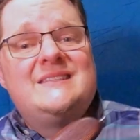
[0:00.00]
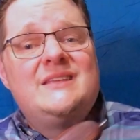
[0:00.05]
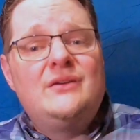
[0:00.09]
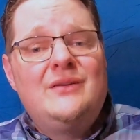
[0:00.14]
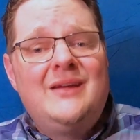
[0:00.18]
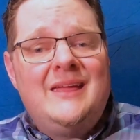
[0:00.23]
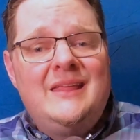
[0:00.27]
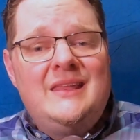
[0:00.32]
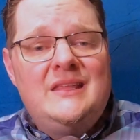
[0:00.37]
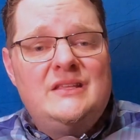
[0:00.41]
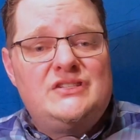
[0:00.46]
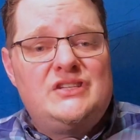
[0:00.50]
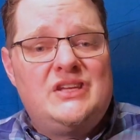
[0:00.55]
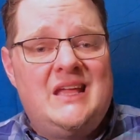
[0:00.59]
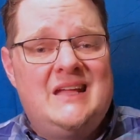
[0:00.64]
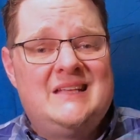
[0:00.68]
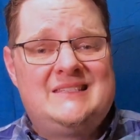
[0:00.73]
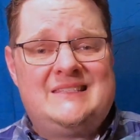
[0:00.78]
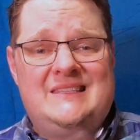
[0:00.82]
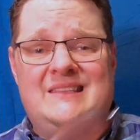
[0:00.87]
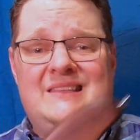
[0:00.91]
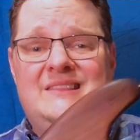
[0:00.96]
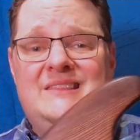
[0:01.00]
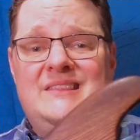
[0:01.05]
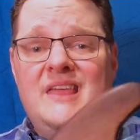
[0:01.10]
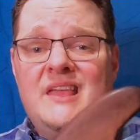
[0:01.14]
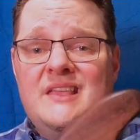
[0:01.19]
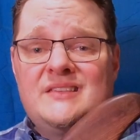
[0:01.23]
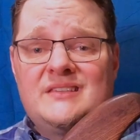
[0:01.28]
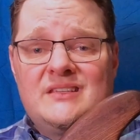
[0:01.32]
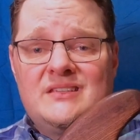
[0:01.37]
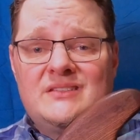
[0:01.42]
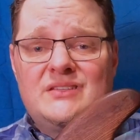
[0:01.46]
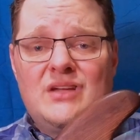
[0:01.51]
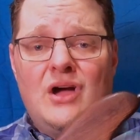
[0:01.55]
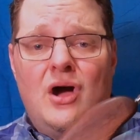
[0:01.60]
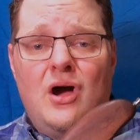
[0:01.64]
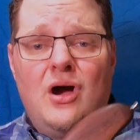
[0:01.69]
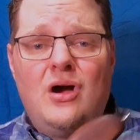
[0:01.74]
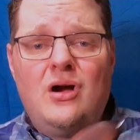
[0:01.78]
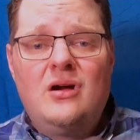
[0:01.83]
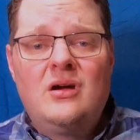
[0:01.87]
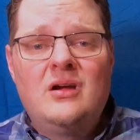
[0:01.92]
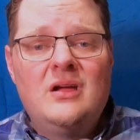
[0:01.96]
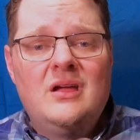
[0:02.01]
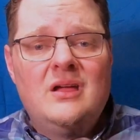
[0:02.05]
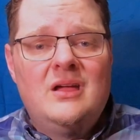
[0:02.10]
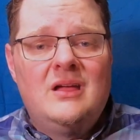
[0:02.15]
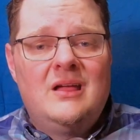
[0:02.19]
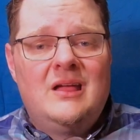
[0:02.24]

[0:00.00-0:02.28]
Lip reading: Is there any chance that this guitar